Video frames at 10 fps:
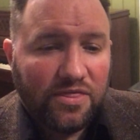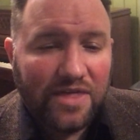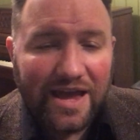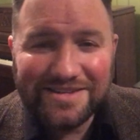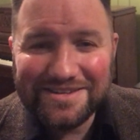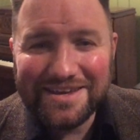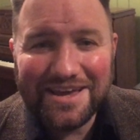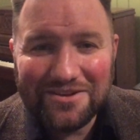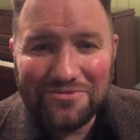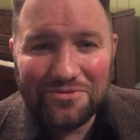Thanks
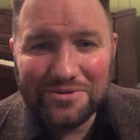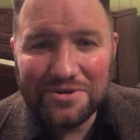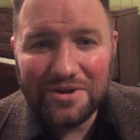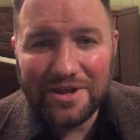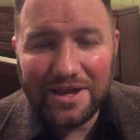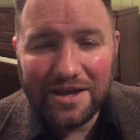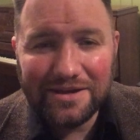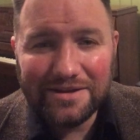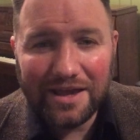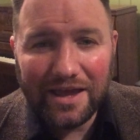again for tuning
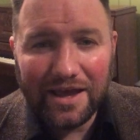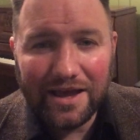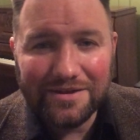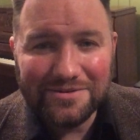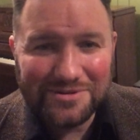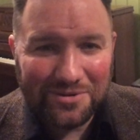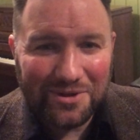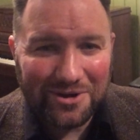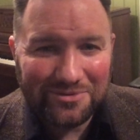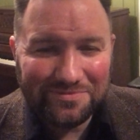in, and so
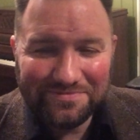long.